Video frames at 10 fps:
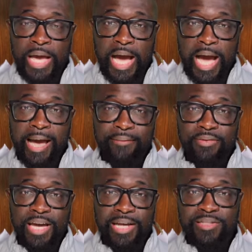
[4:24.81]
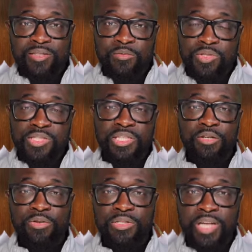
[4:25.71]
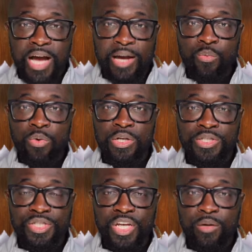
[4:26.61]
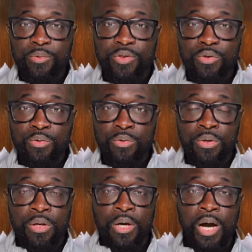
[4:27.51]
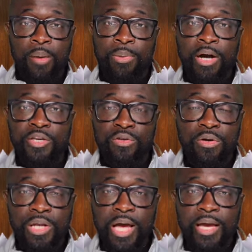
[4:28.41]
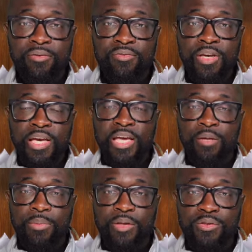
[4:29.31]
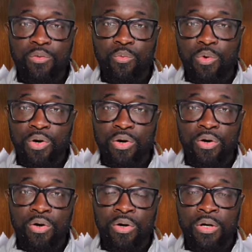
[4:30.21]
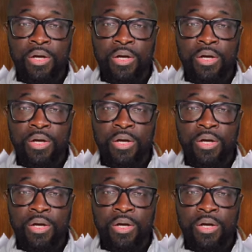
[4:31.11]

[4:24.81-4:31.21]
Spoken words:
I've got some secrets I want to share with you about your life and about the world